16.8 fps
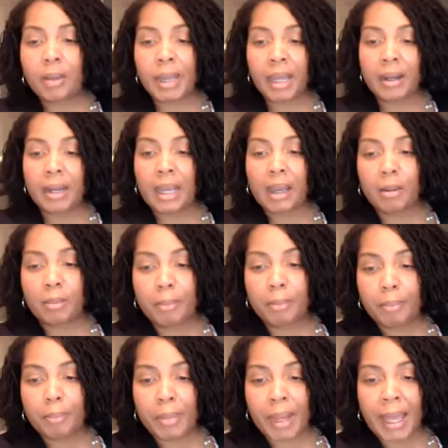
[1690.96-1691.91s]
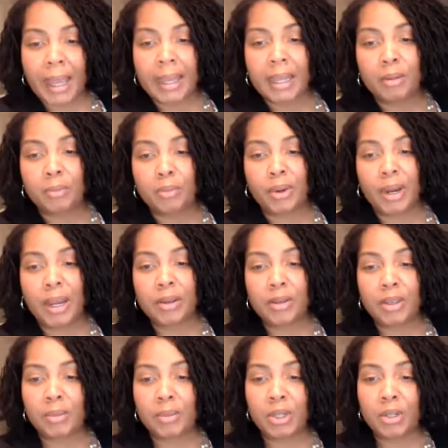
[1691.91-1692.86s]
about how Black and
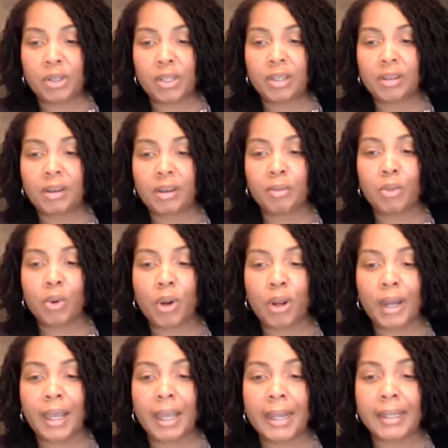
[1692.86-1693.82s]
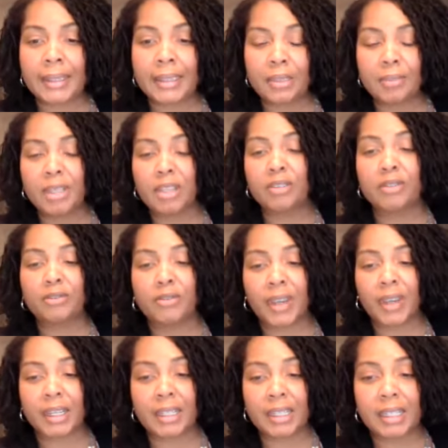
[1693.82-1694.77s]
Brown communities are more likely to be
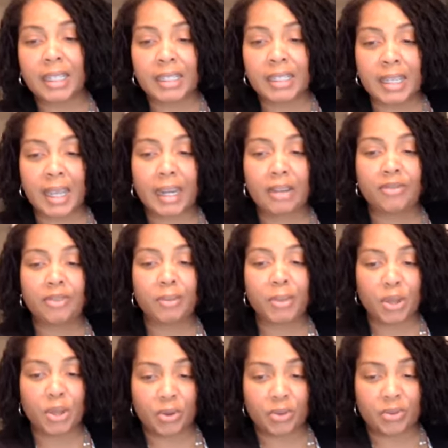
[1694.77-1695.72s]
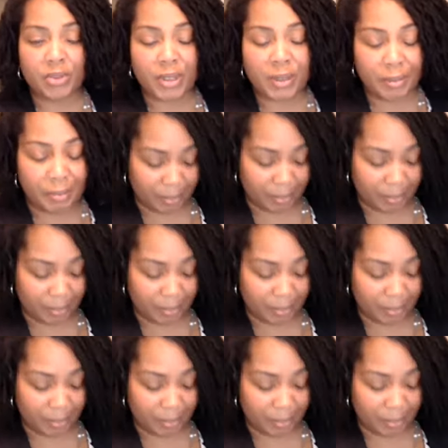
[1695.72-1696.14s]
infected and die from COVID?